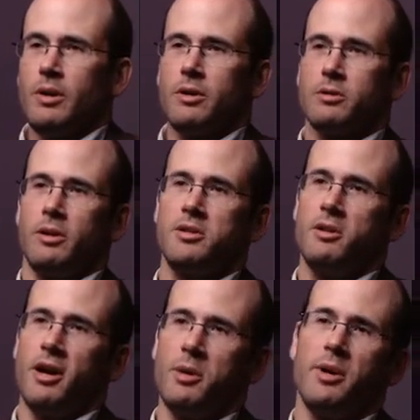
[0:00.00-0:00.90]
So let's
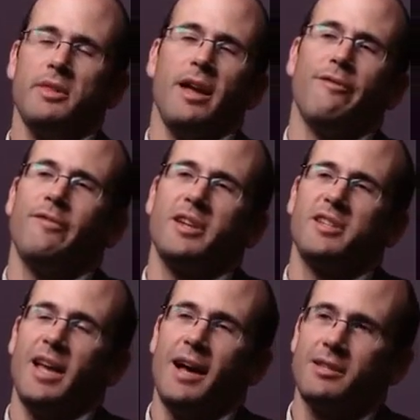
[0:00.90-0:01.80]
talk about that
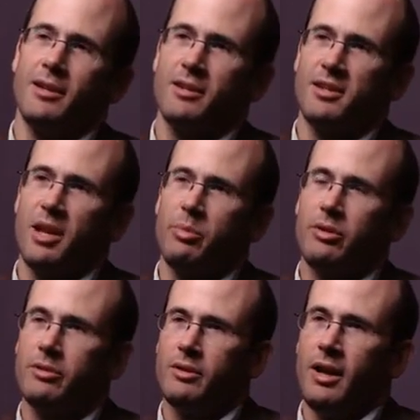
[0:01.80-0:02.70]
fixed asset
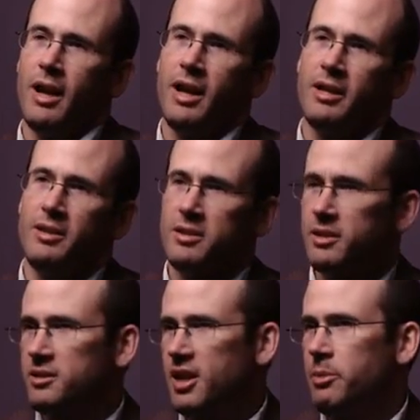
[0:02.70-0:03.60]
example. And in this
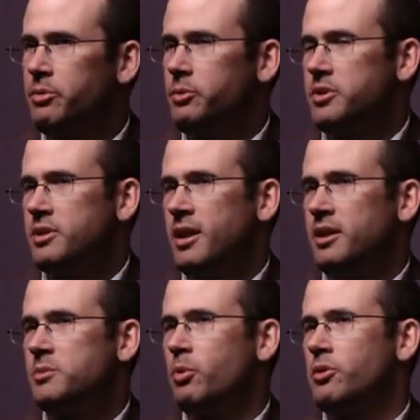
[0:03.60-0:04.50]
example, we say,
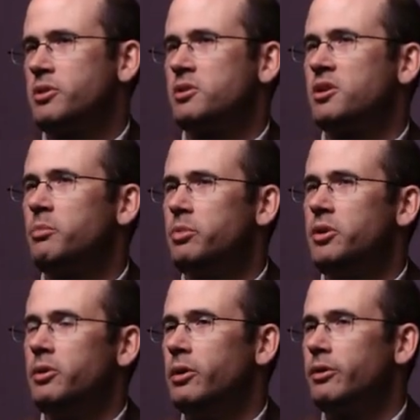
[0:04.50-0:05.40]
let's purchase a
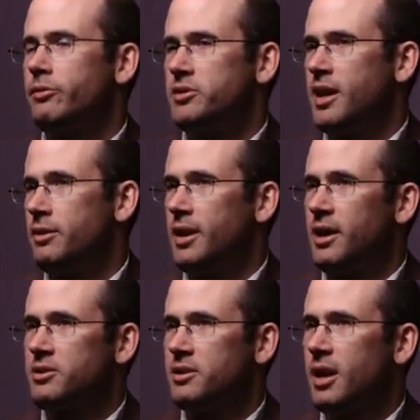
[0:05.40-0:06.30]
computer for
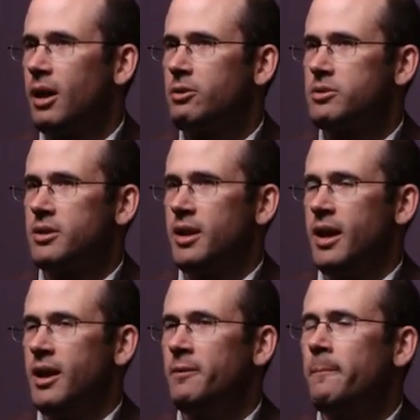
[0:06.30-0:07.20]
$10,000
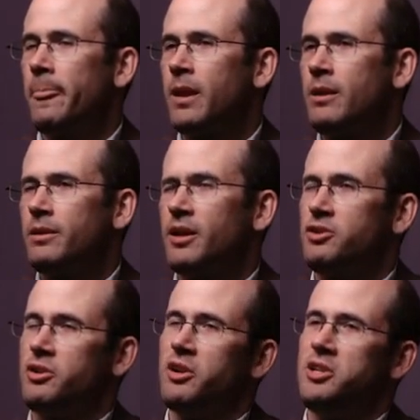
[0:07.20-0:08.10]
today that
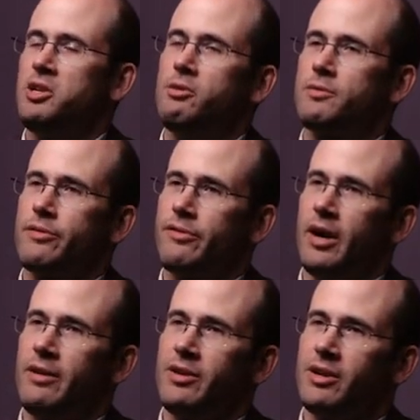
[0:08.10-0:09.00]
you're going to use for
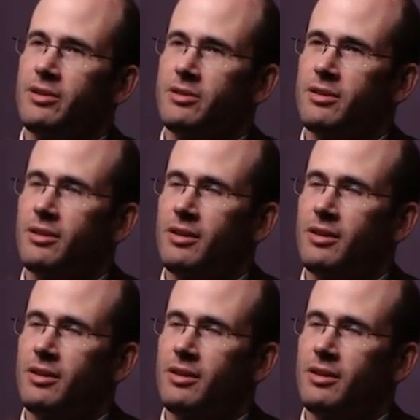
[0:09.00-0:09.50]
5 years.